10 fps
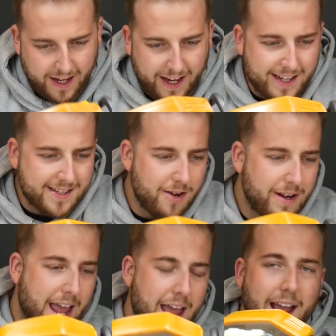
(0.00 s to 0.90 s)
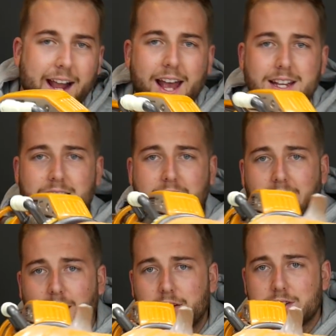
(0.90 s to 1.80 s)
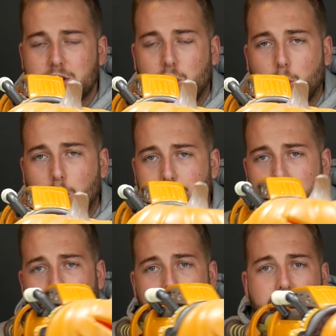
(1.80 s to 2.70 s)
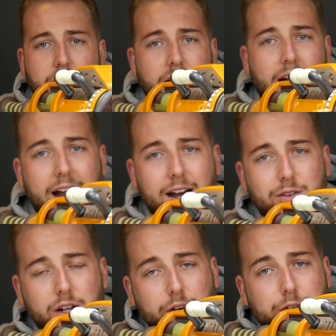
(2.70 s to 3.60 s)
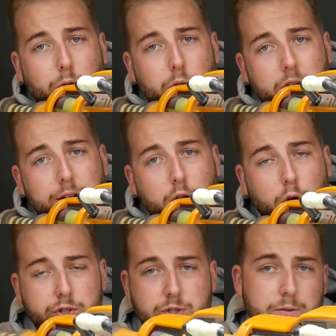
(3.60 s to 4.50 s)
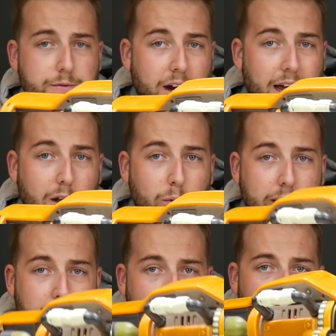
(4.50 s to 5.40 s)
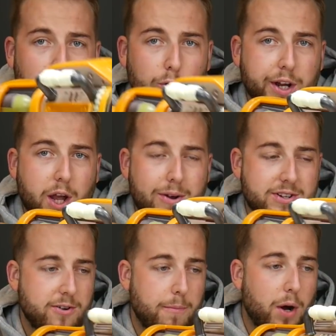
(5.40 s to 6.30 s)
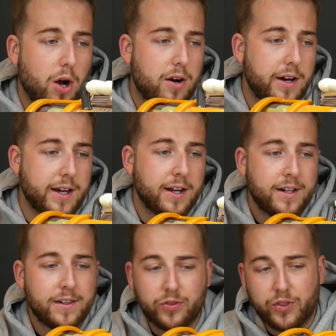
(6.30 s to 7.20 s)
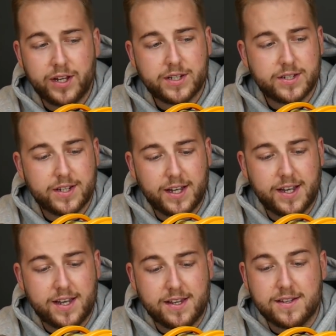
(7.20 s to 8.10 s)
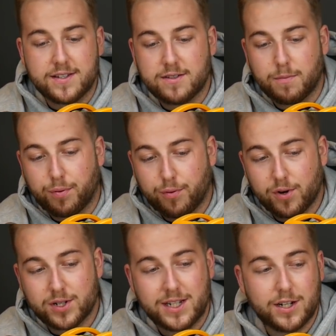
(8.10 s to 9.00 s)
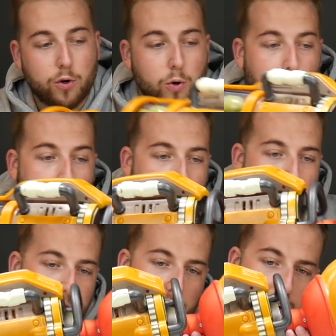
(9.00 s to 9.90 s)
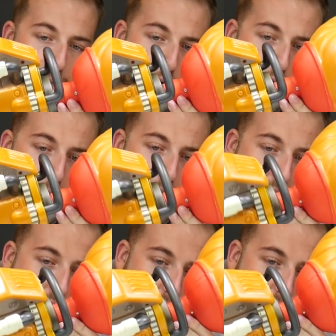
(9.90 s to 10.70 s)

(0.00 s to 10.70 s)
it's okay, I guess. Like, it looks cool if you're actually gonna have like a Fortnite costume for Halloween or you go into a party. This is pretty cool. The only problem is